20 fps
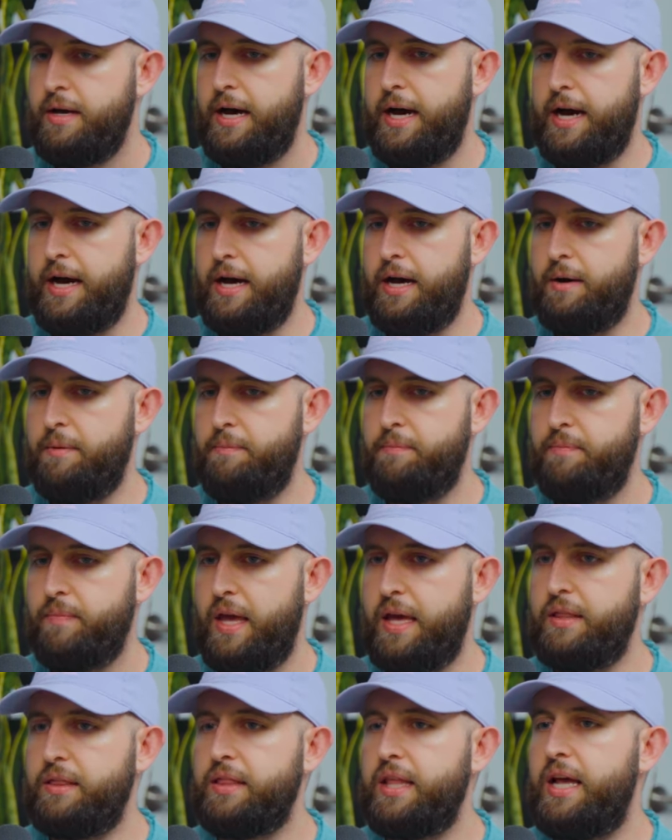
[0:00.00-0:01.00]
um,
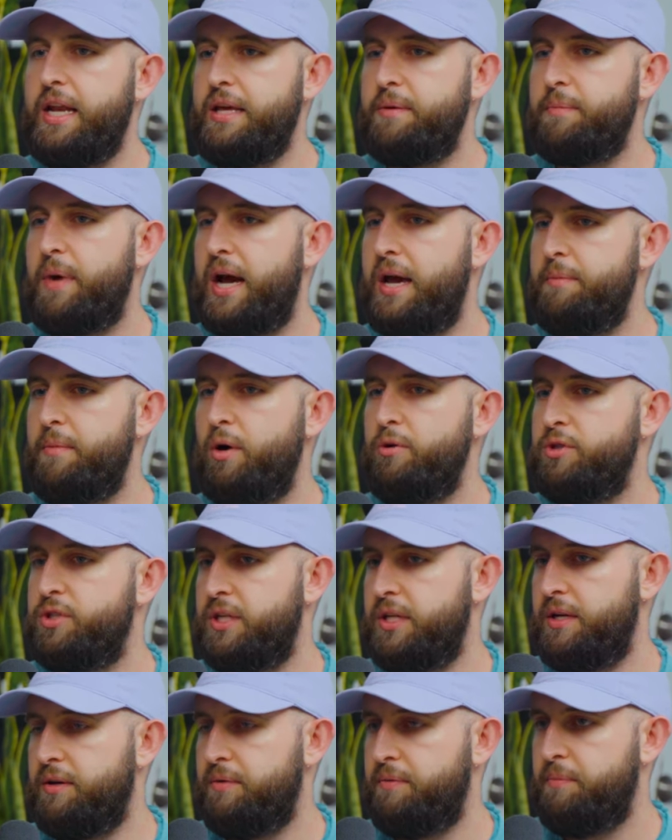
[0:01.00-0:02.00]
and letting my
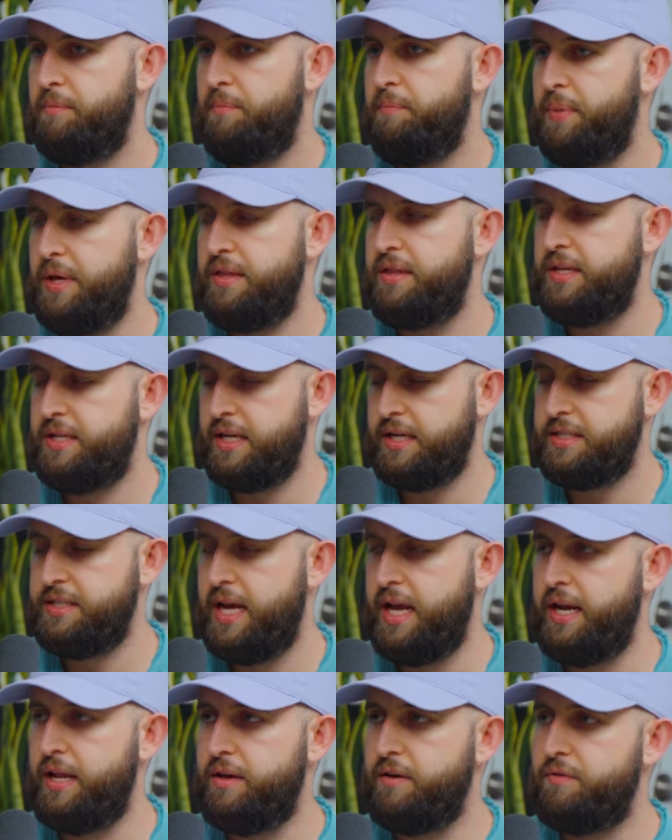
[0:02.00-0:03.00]
emotion be the
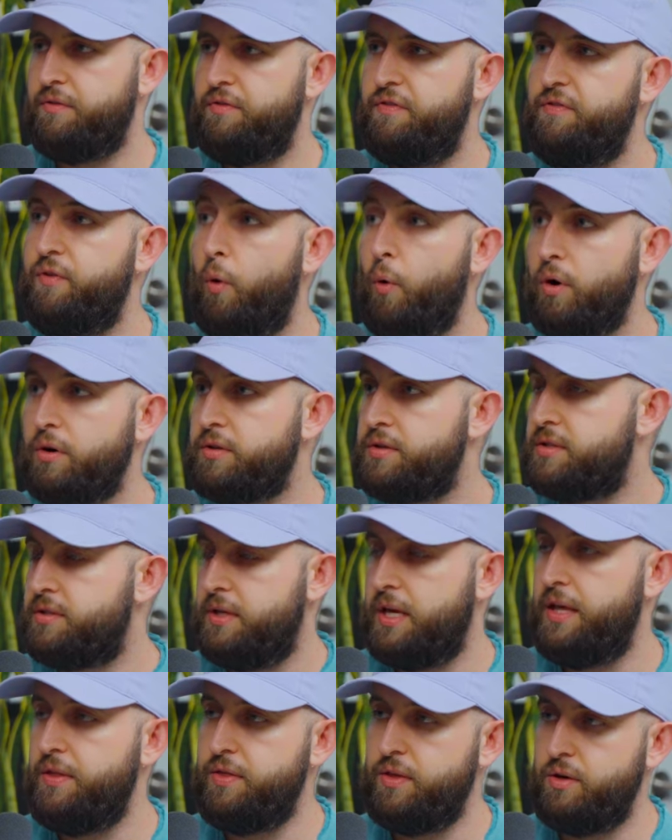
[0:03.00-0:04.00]
dictating force
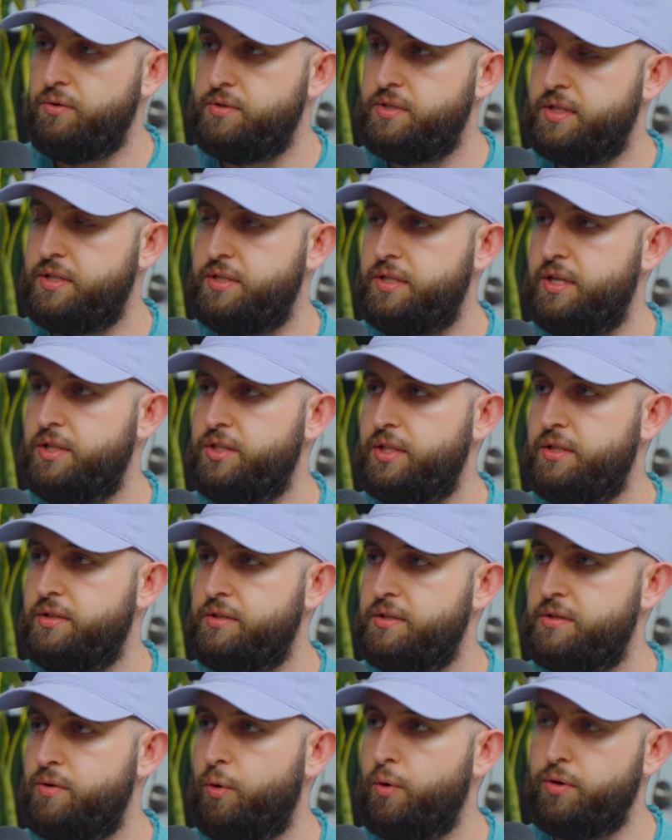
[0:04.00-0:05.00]
in those
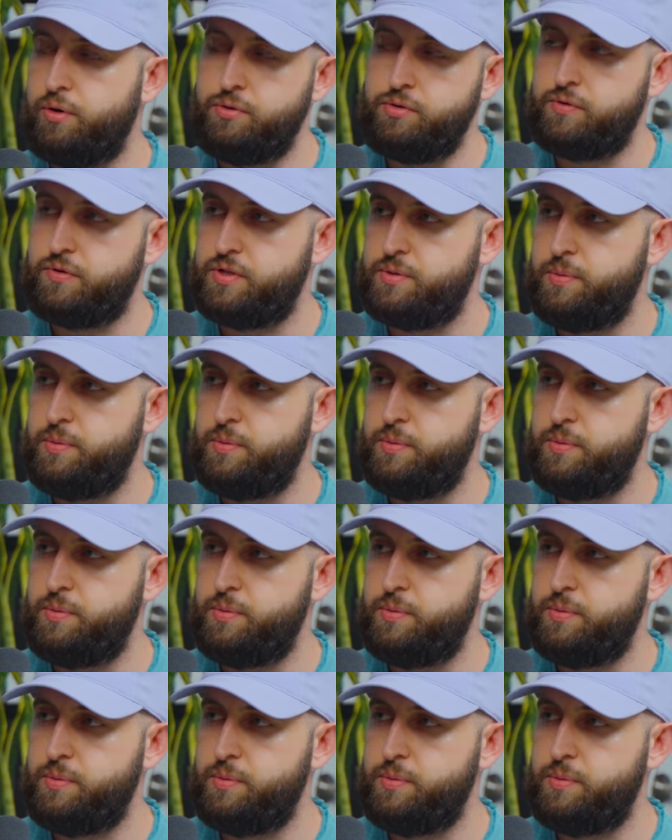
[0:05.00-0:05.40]
decisions or those